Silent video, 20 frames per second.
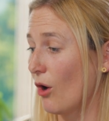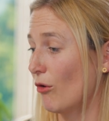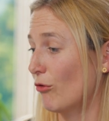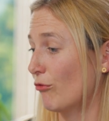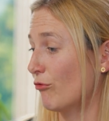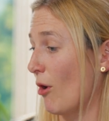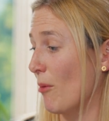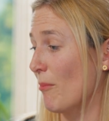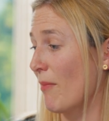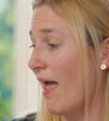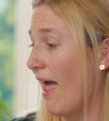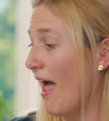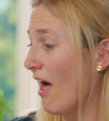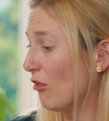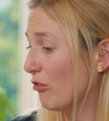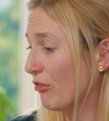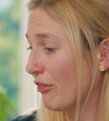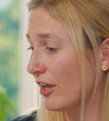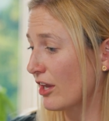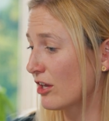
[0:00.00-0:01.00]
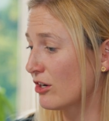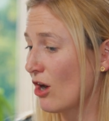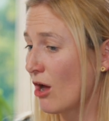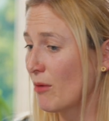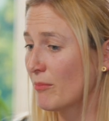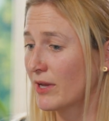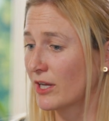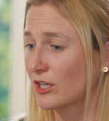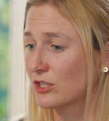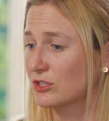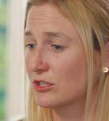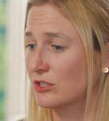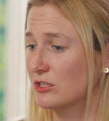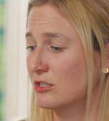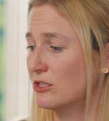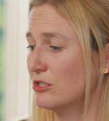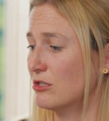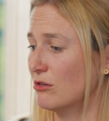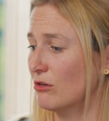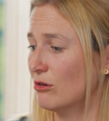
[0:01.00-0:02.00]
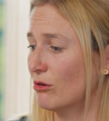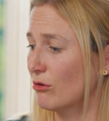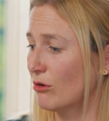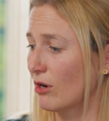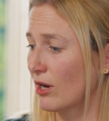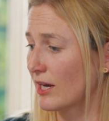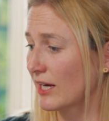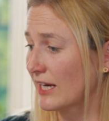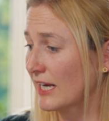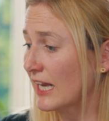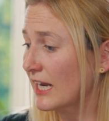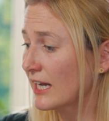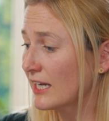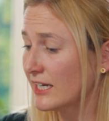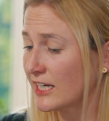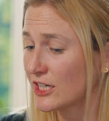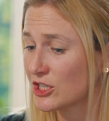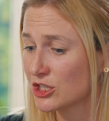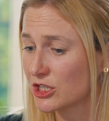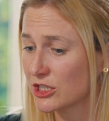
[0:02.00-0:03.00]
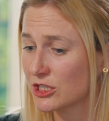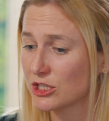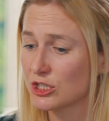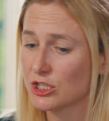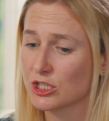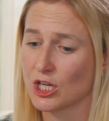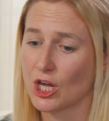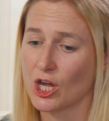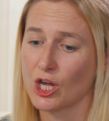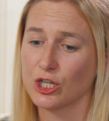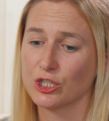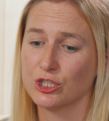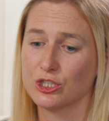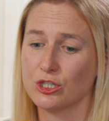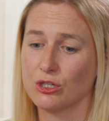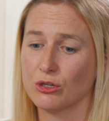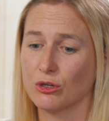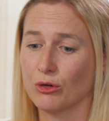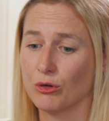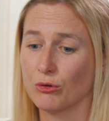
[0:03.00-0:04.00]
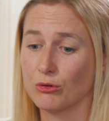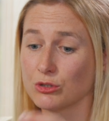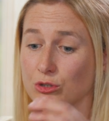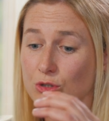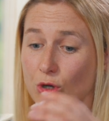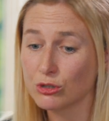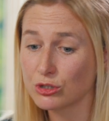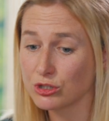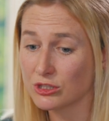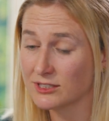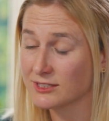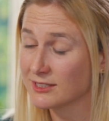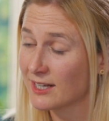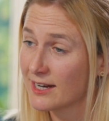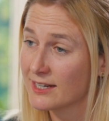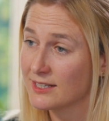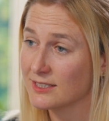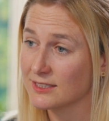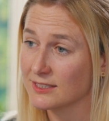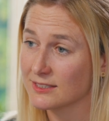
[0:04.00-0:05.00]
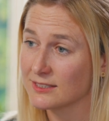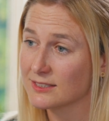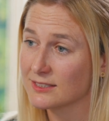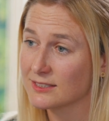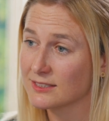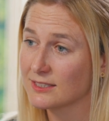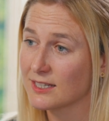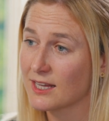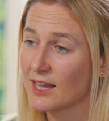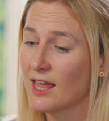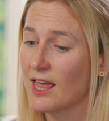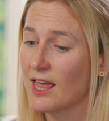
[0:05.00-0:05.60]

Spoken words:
from health economics to clinicians to social scientists.